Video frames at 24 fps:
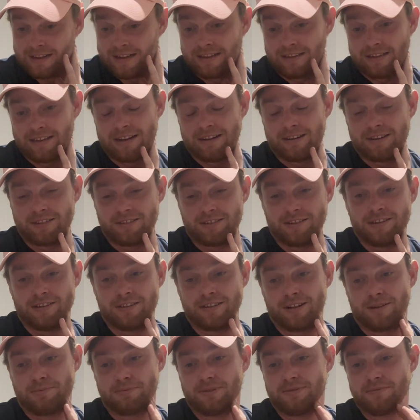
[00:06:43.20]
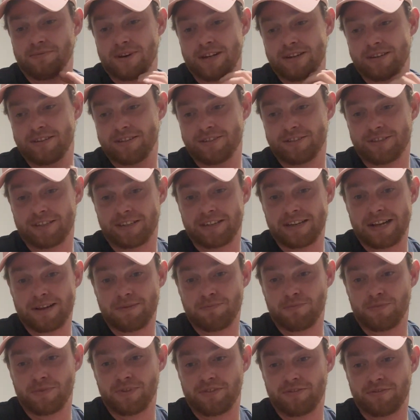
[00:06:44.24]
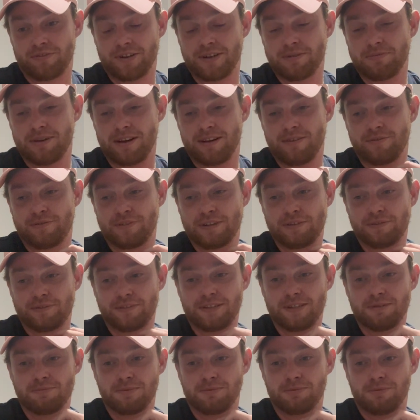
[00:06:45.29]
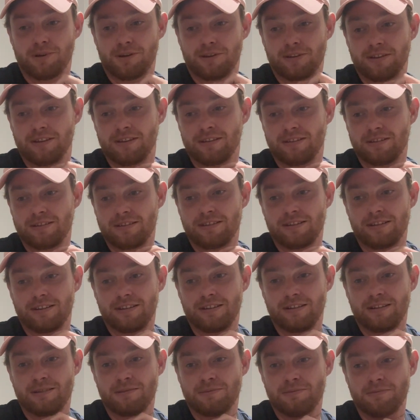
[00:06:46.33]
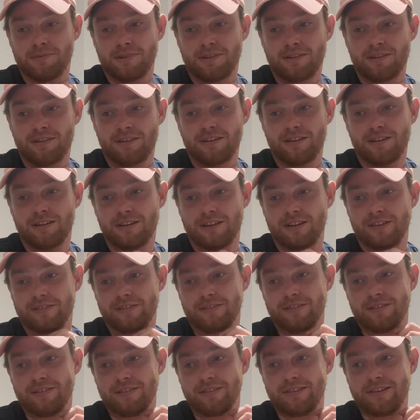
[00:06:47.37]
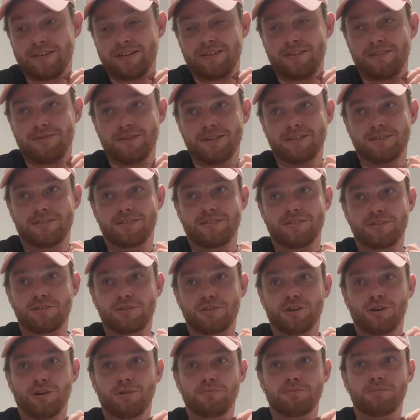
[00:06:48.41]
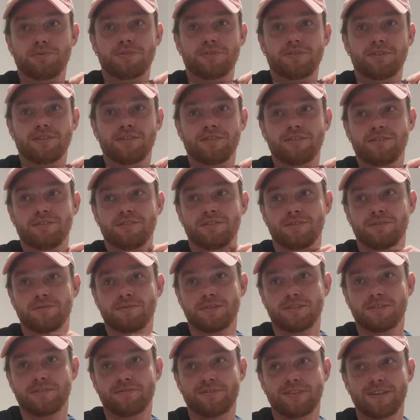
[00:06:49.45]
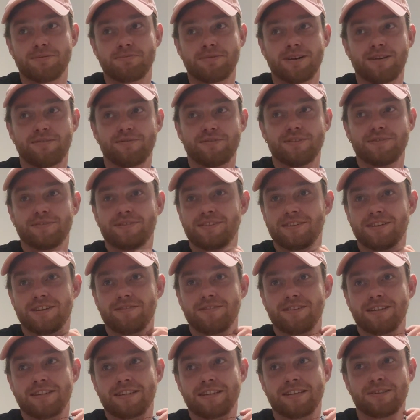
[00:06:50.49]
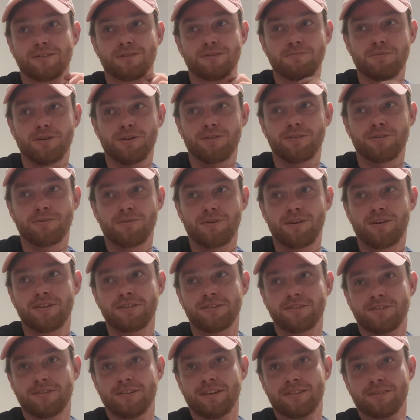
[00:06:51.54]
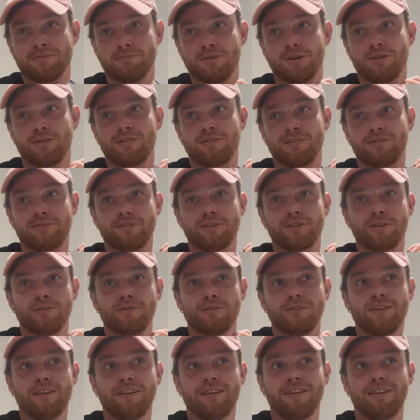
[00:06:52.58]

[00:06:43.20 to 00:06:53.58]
Yeah, I turned up in Redditch again with £3.50 in my pocket. And then I went to the shops, and obviously £3.50 don't really get you a bottle of wine, so I had to borrow a few.